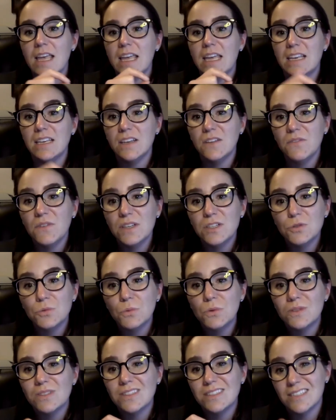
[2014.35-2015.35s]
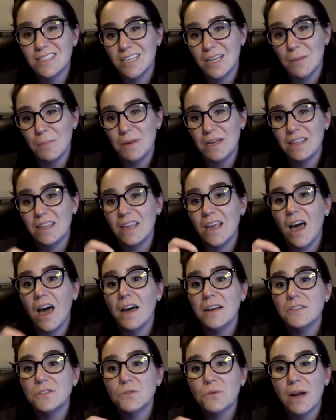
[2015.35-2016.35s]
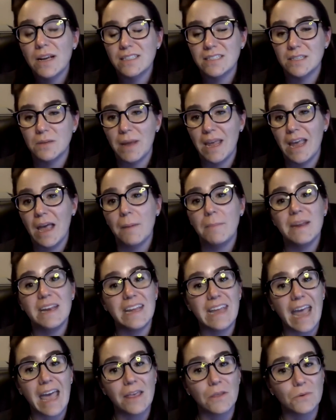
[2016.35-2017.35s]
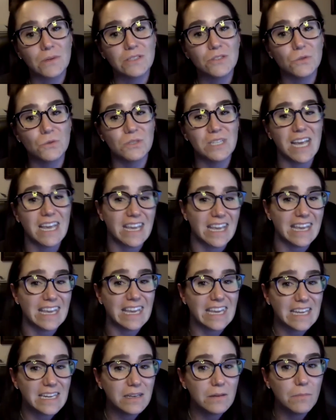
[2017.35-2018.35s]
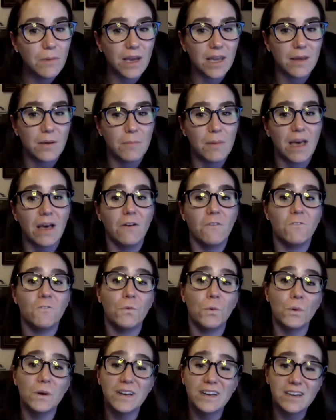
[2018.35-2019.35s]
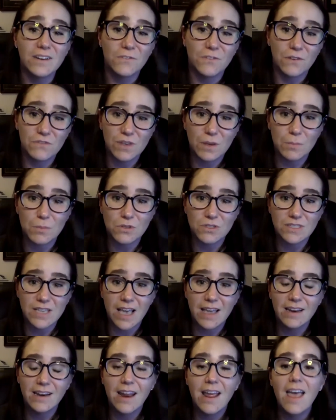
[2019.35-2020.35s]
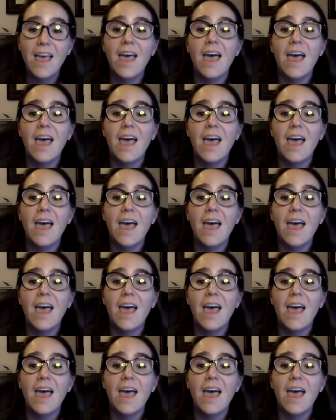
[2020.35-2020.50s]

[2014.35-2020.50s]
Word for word: individuals typically underestimate how many calories they're taking in by about 40 to 50%